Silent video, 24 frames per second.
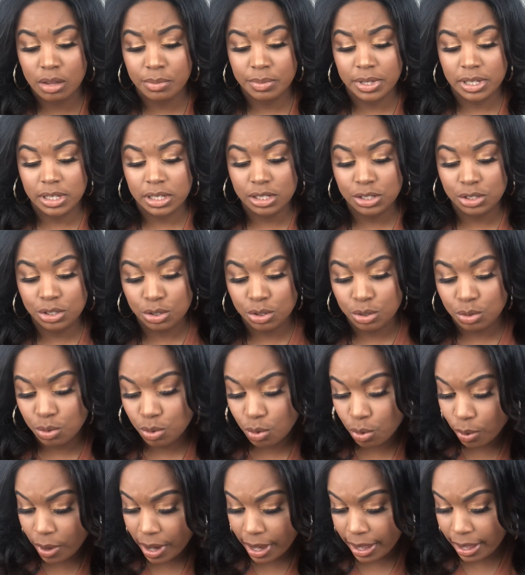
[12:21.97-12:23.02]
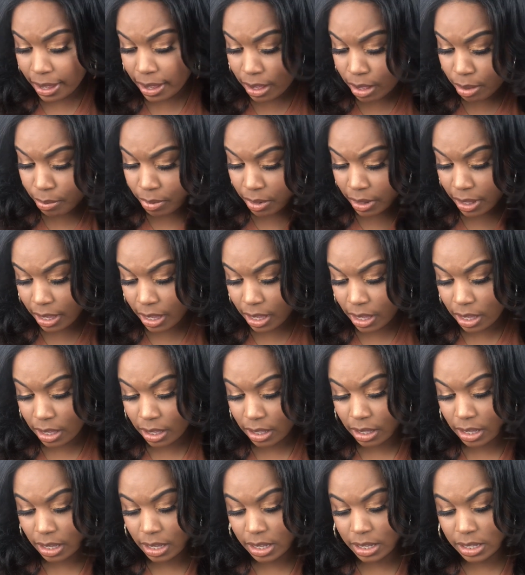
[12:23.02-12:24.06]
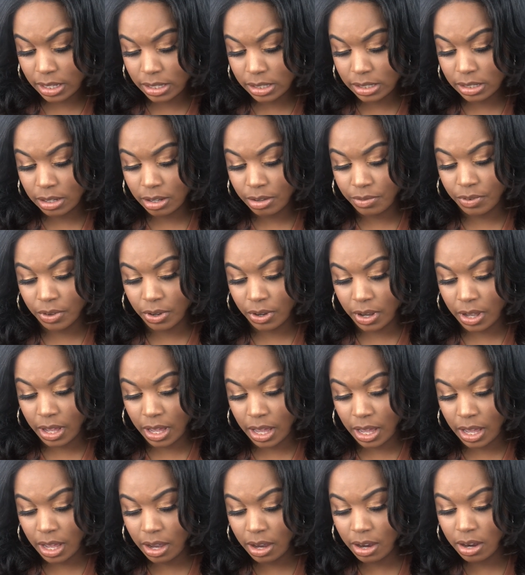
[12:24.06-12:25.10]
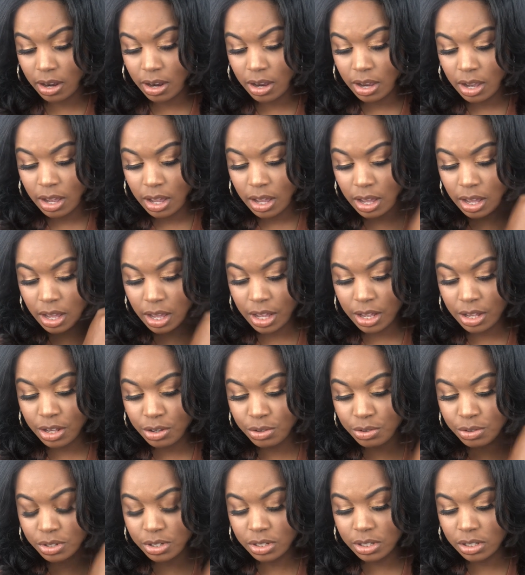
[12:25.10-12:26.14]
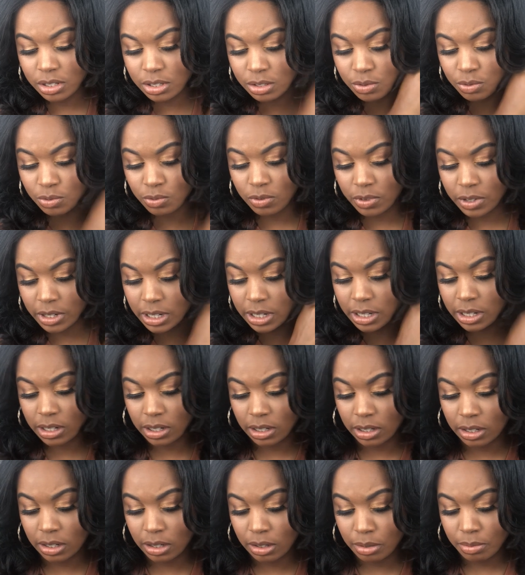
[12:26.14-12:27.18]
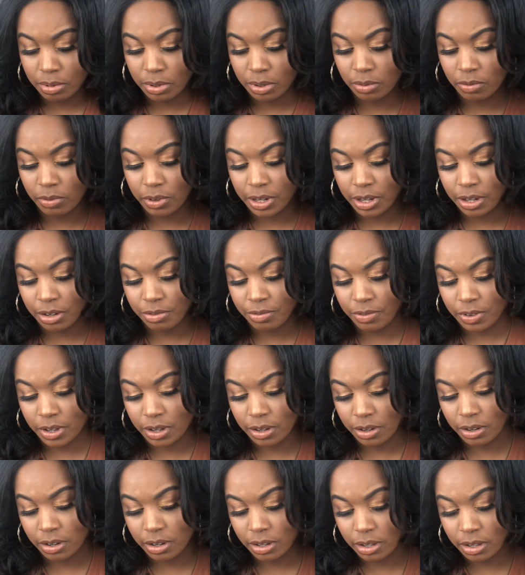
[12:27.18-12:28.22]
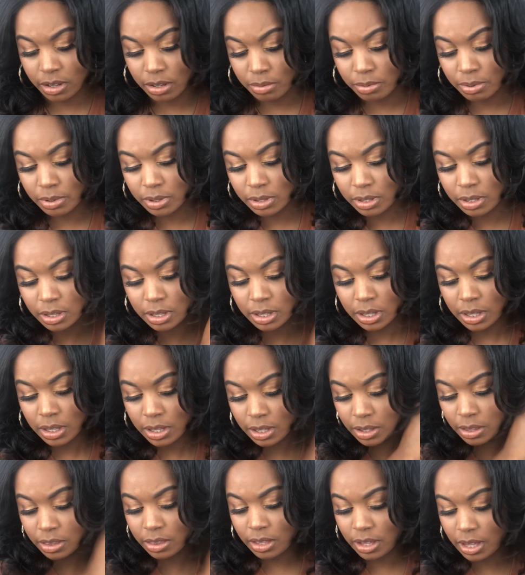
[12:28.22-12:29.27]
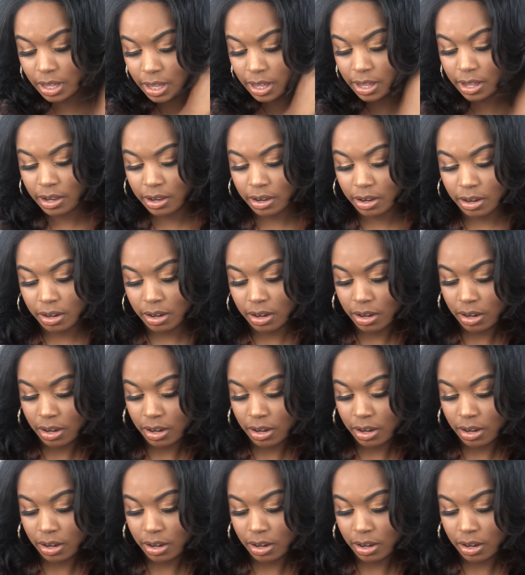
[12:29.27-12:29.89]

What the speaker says: is you grab like an end of your hair and you just run it up, run your finger up the hair,